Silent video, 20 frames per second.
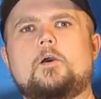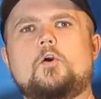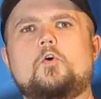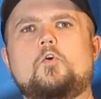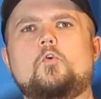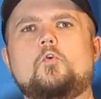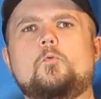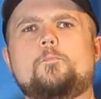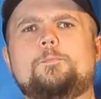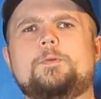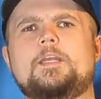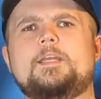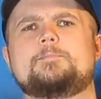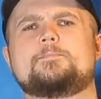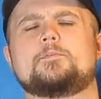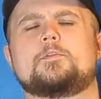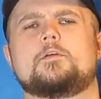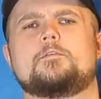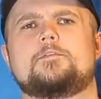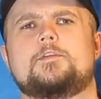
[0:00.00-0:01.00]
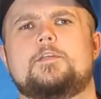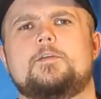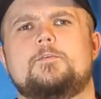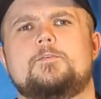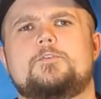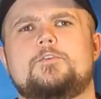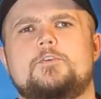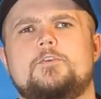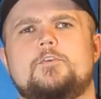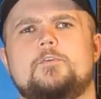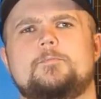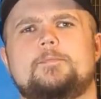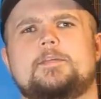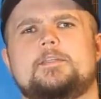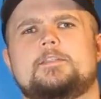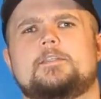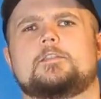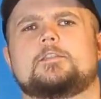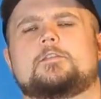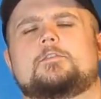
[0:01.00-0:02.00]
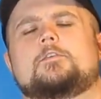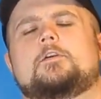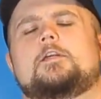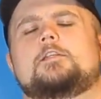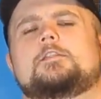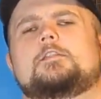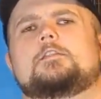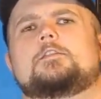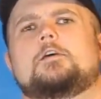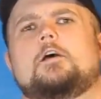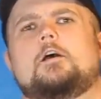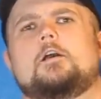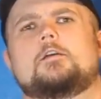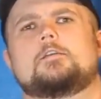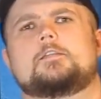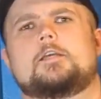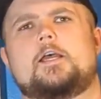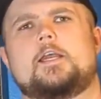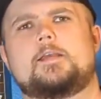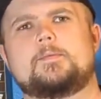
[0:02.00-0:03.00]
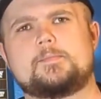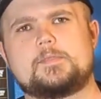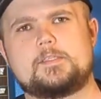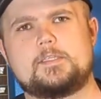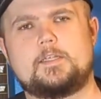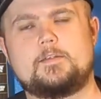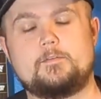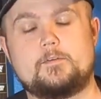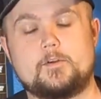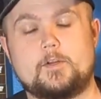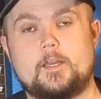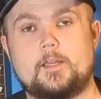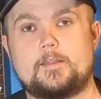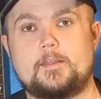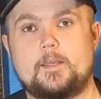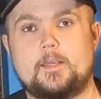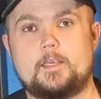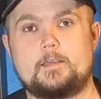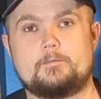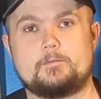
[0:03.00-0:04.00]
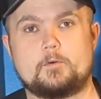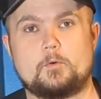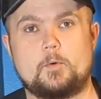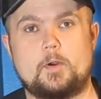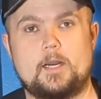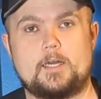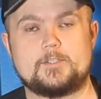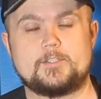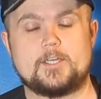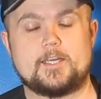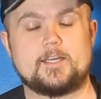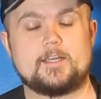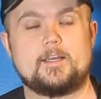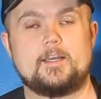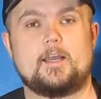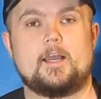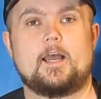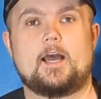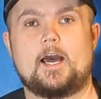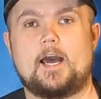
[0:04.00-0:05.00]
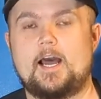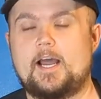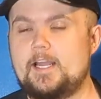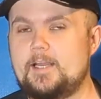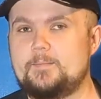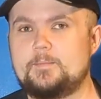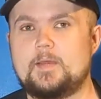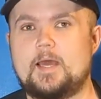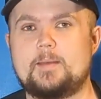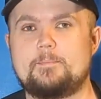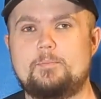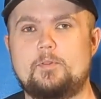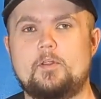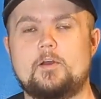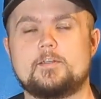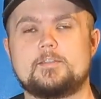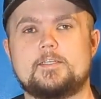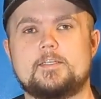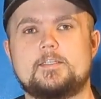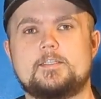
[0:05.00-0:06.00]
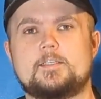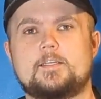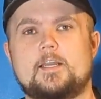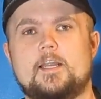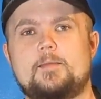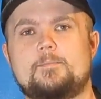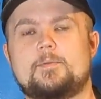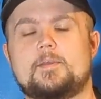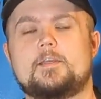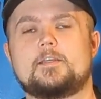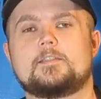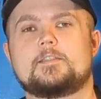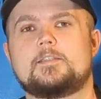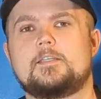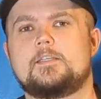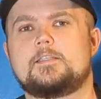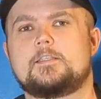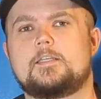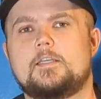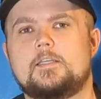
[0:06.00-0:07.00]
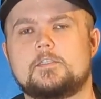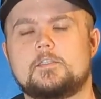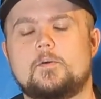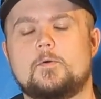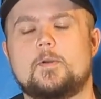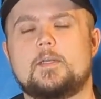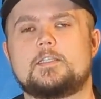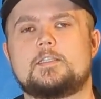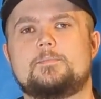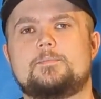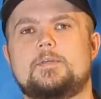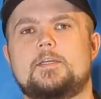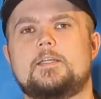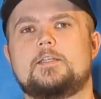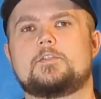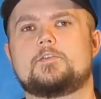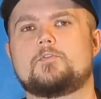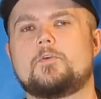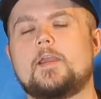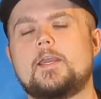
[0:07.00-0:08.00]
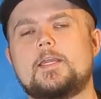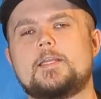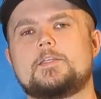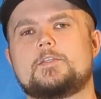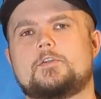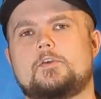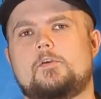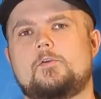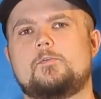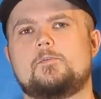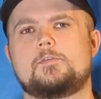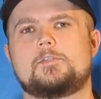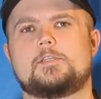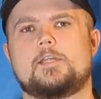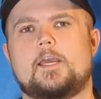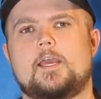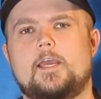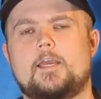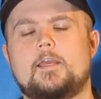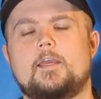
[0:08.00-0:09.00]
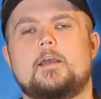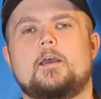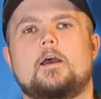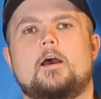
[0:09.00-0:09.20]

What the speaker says: Hello, people of YouTube. This is Gray's Guitars. I am Steve Gray. Thank you for watching. I am not plugged in today because this is going to be Trade Tuesday.